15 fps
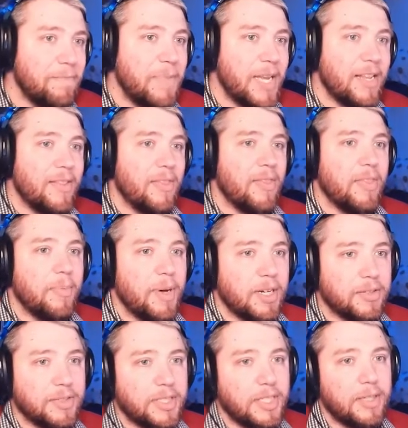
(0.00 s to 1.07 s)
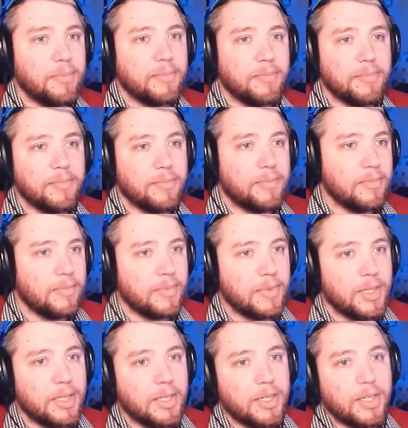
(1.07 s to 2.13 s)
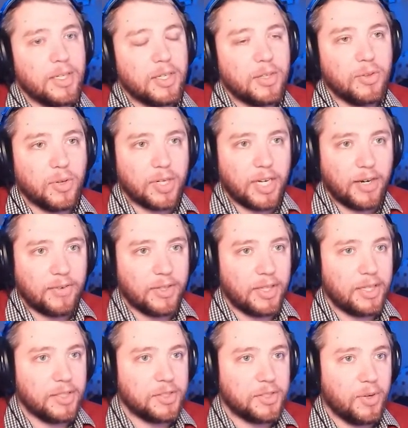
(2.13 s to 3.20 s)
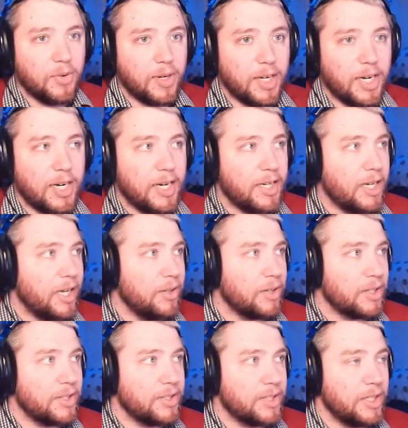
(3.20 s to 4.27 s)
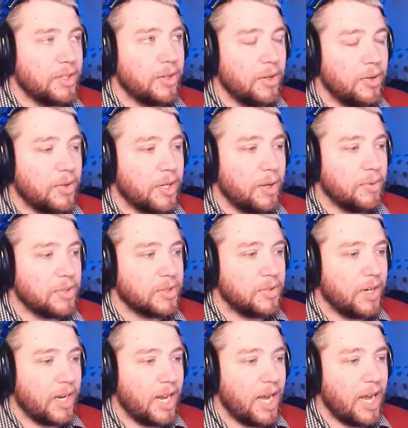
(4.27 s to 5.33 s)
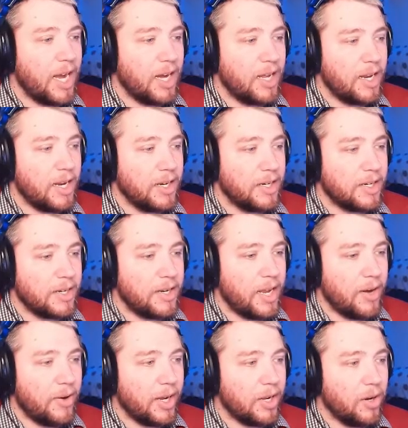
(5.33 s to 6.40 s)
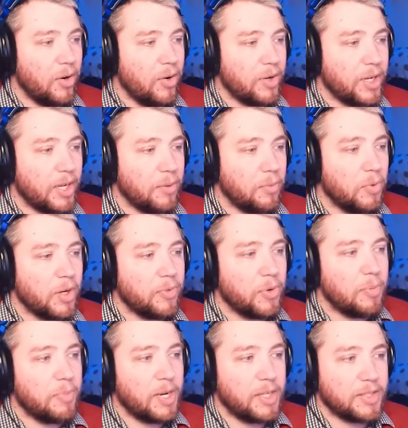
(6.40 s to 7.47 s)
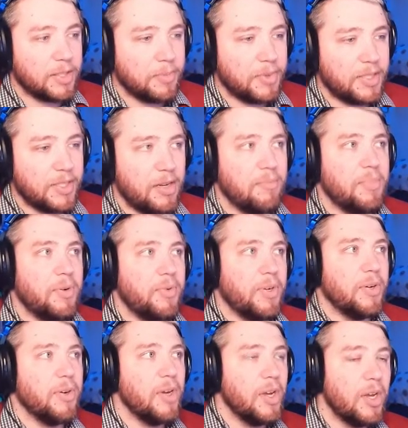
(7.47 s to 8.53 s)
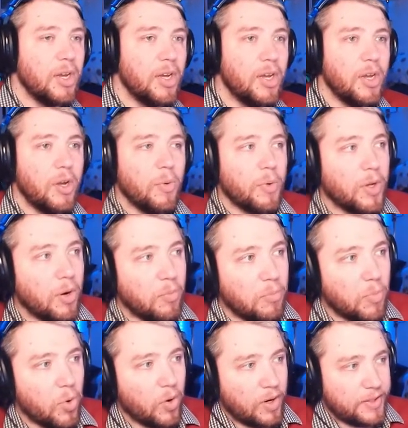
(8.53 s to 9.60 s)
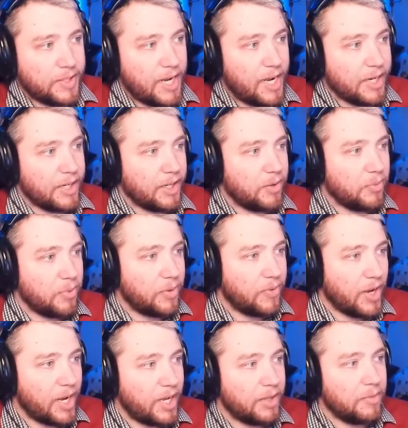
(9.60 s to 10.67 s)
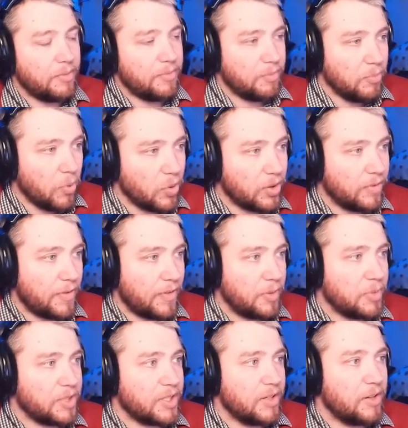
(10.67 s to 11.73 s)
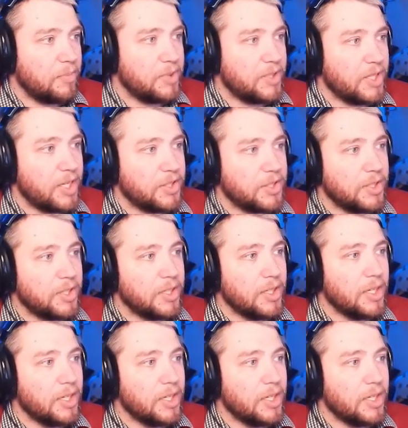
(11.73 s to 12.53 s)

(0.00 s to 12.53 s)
been the better team. You look at everything that's going on, I look and see, I go, okay, what's going on? And now I go, okay, what if we pass up the tempo here? We go more attacking. We've had more than 50% of the possession.